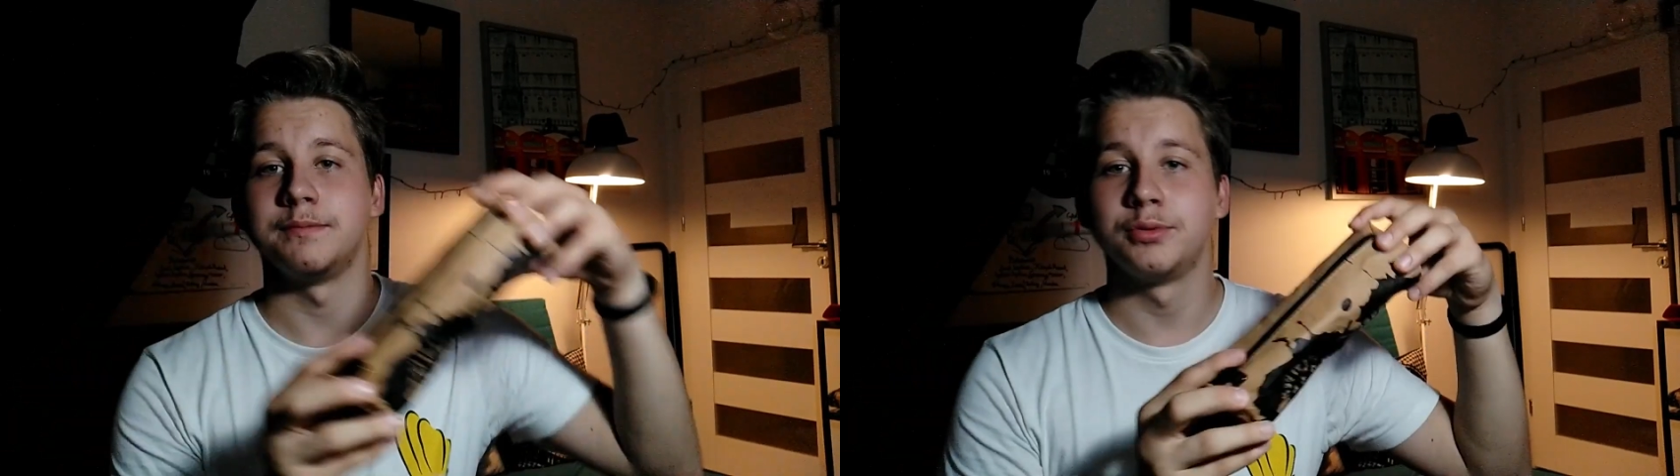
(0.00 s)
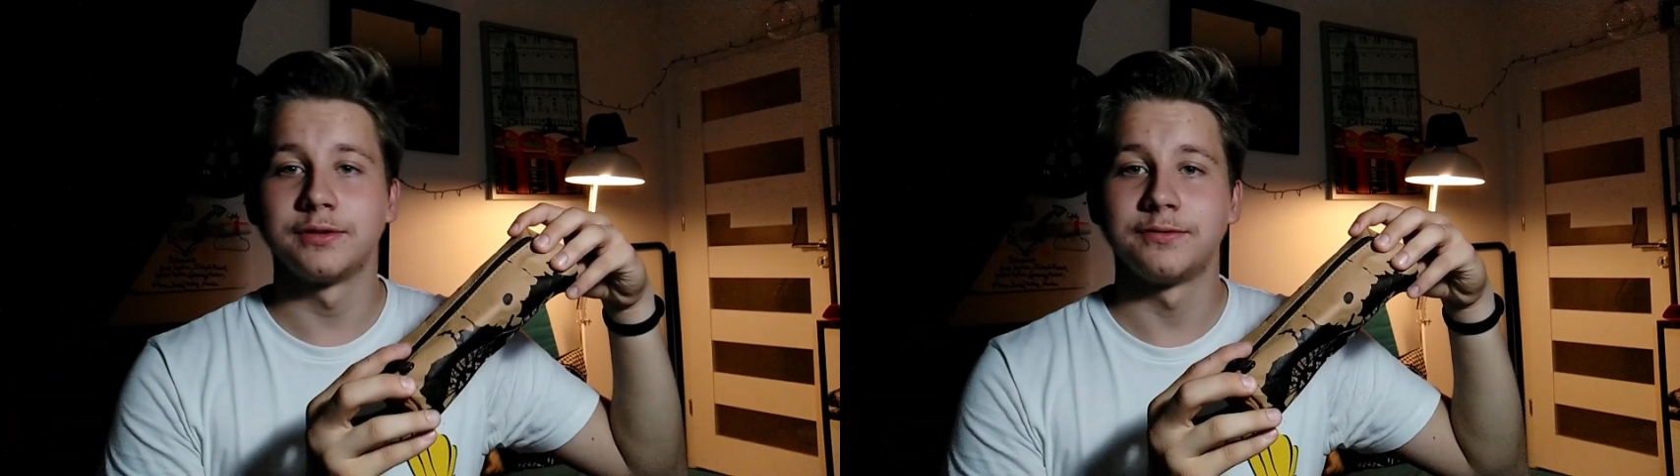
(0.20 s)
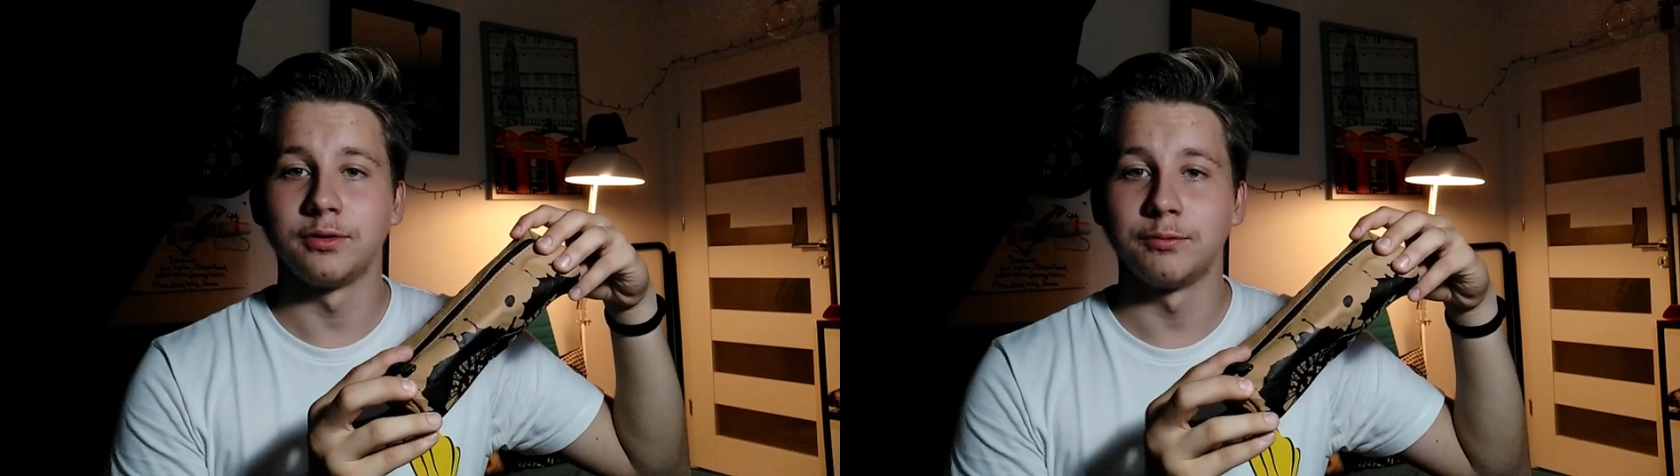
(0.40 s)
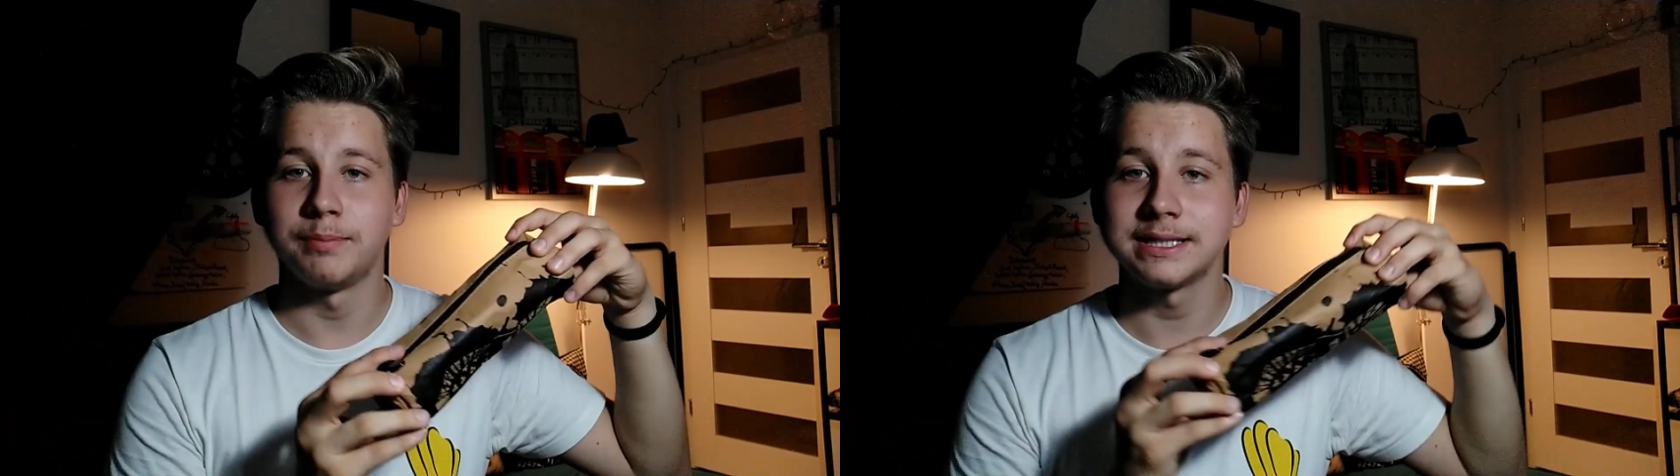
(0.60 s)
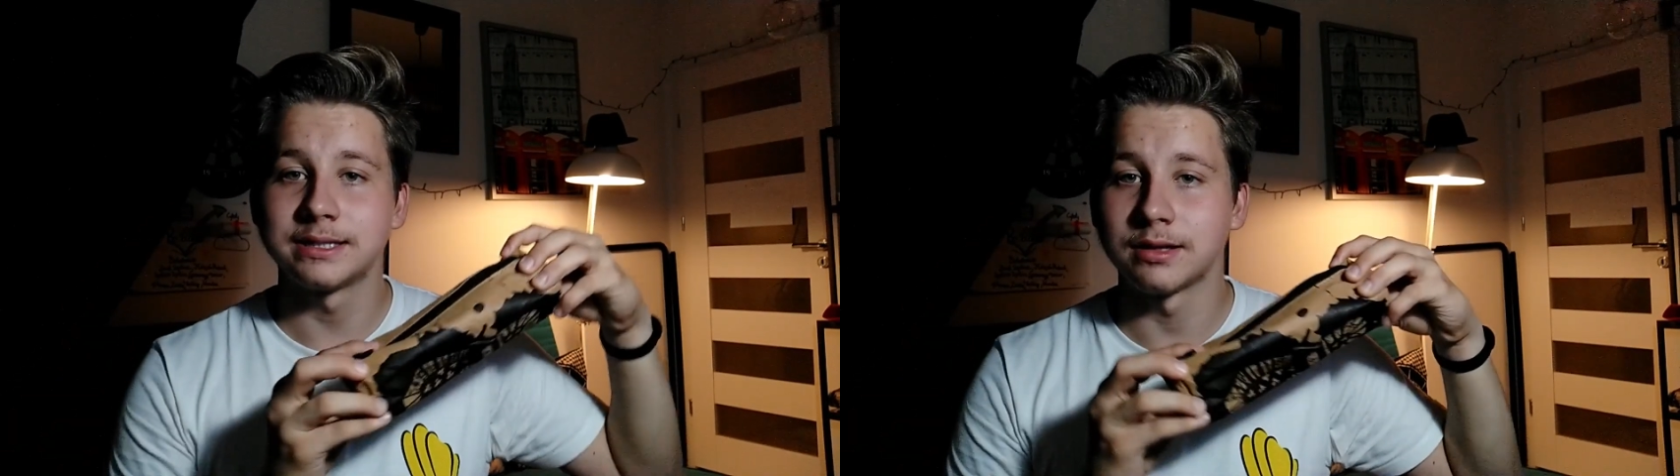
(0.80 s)
beautiful
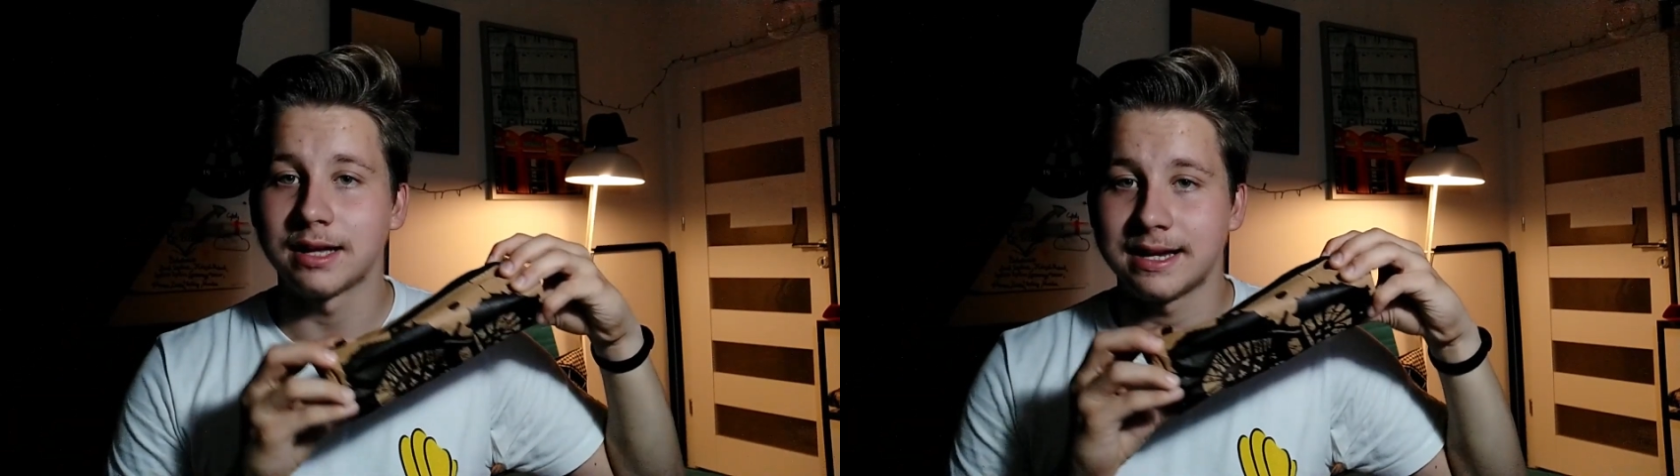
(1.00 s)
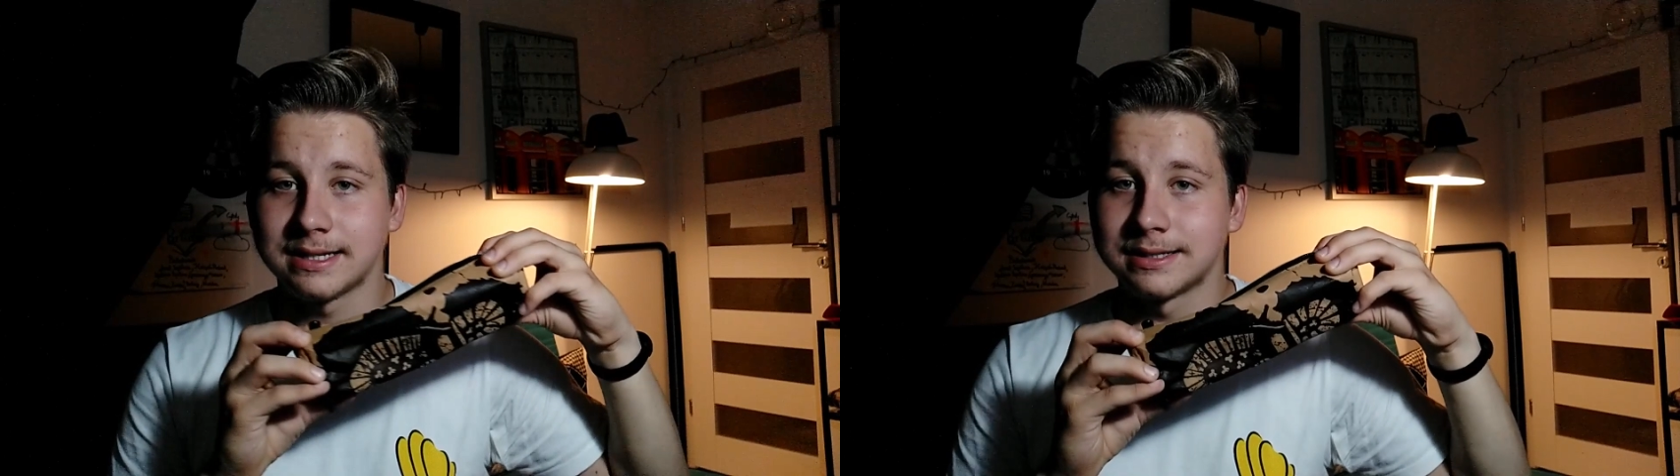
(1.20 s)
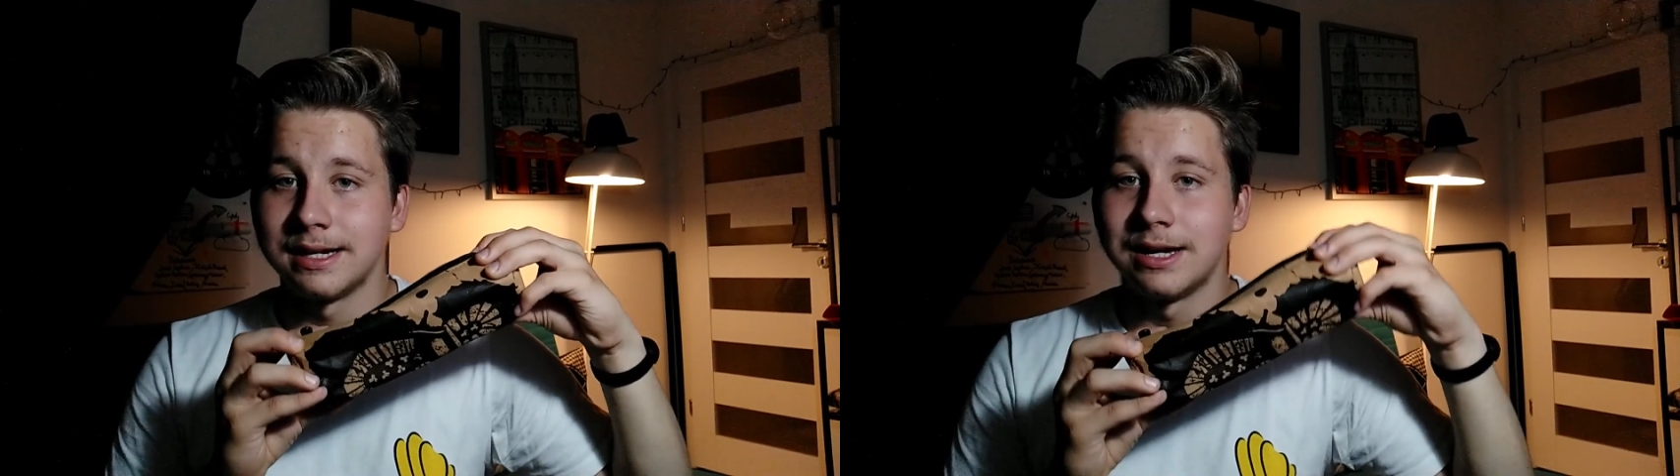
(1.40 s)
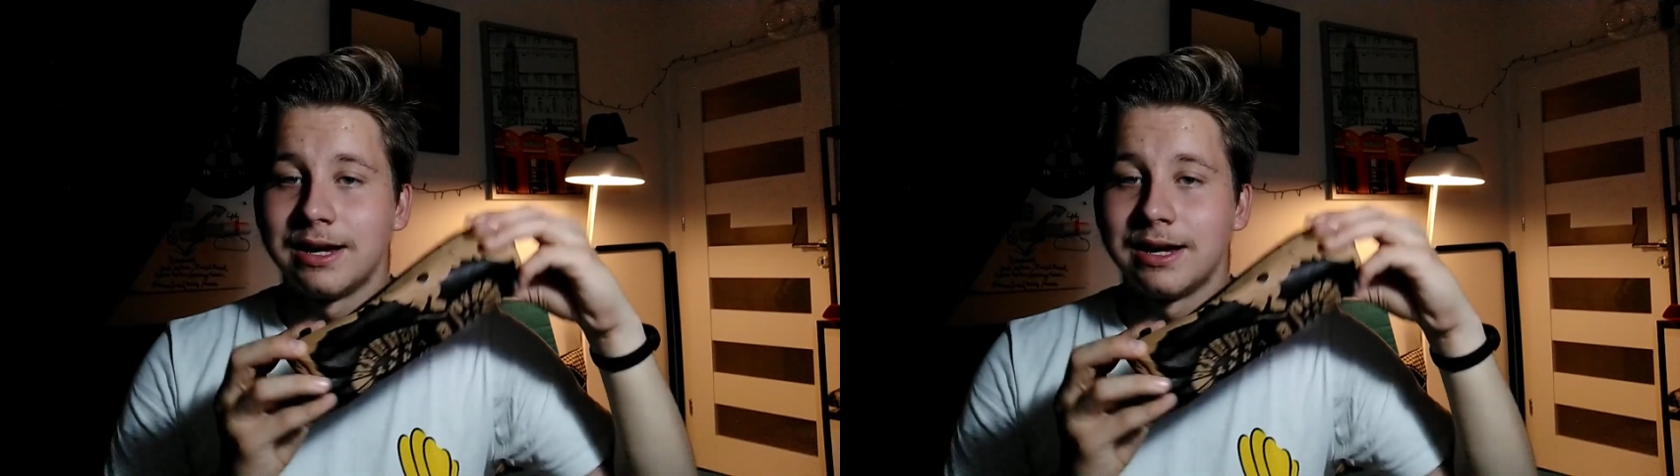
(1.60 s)
pencil case